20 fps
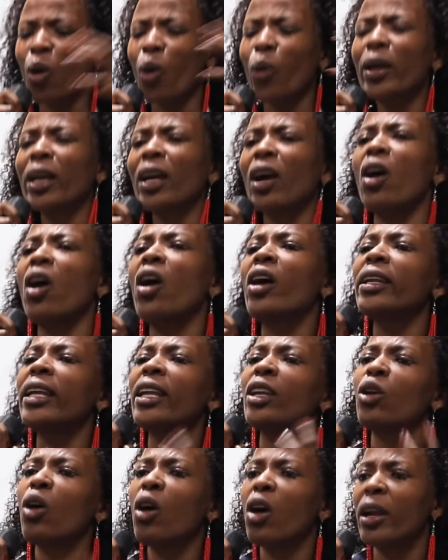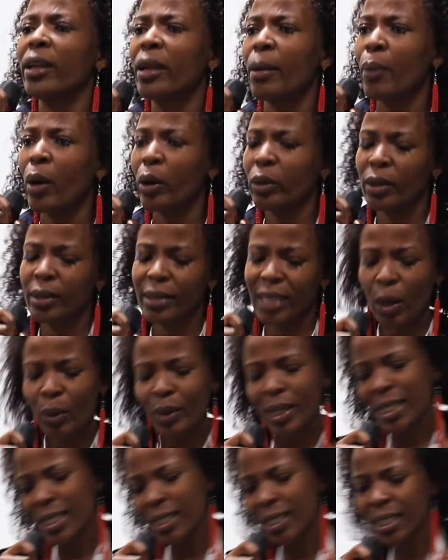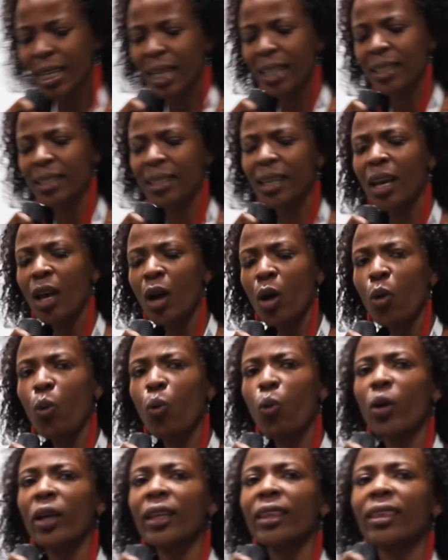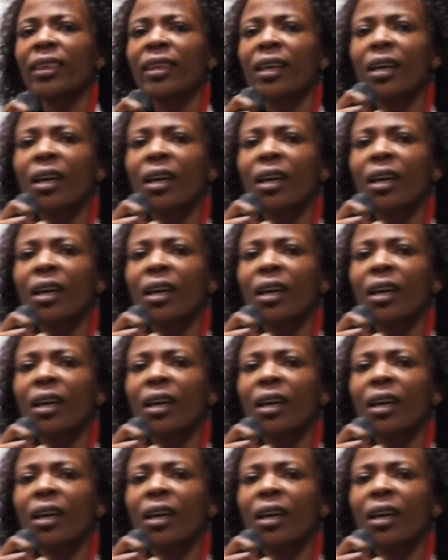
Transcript: going on and on about this? I want to start with